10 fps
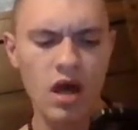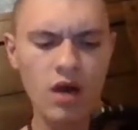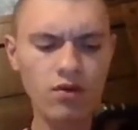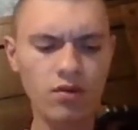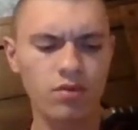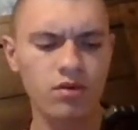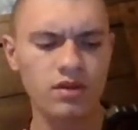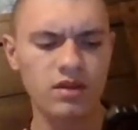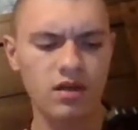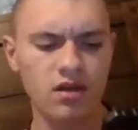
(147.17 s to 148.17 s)
When the Buddha
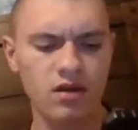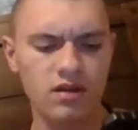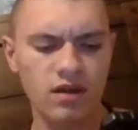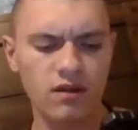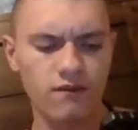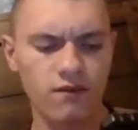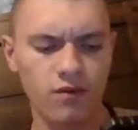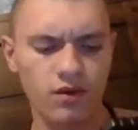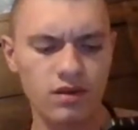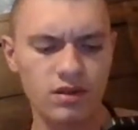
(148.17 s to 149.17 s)
said cut down the
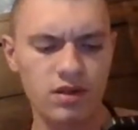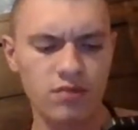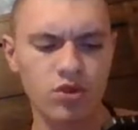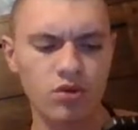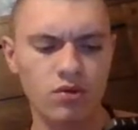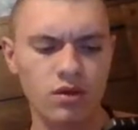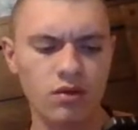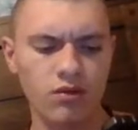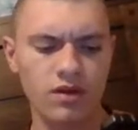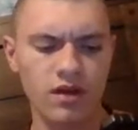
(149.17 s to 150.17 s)
forest, some newly
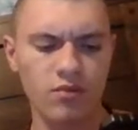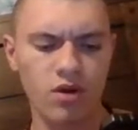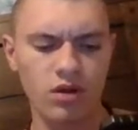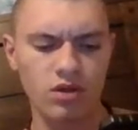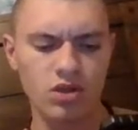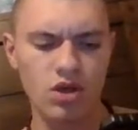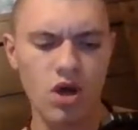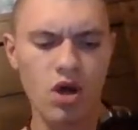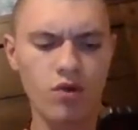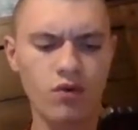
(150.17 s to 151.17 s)
ordained monks
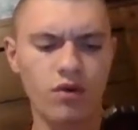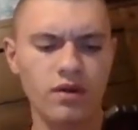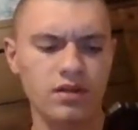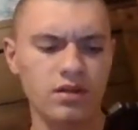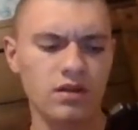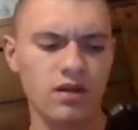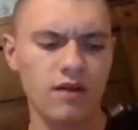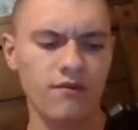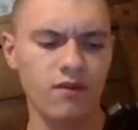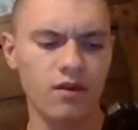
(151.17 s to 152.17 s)
erroneously
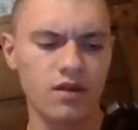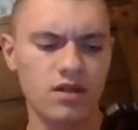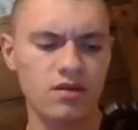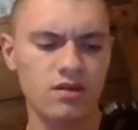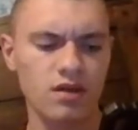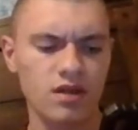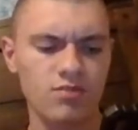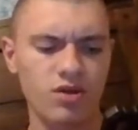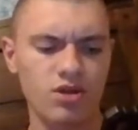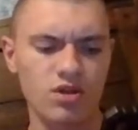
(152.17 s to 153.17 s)
gave the
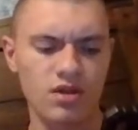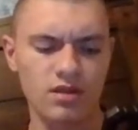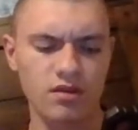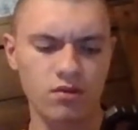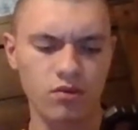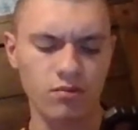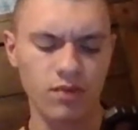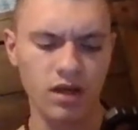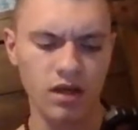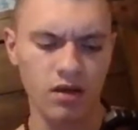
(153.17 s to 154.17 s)
expression its literal
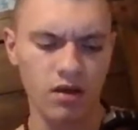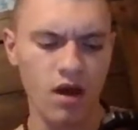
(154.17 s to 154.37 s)
meaning.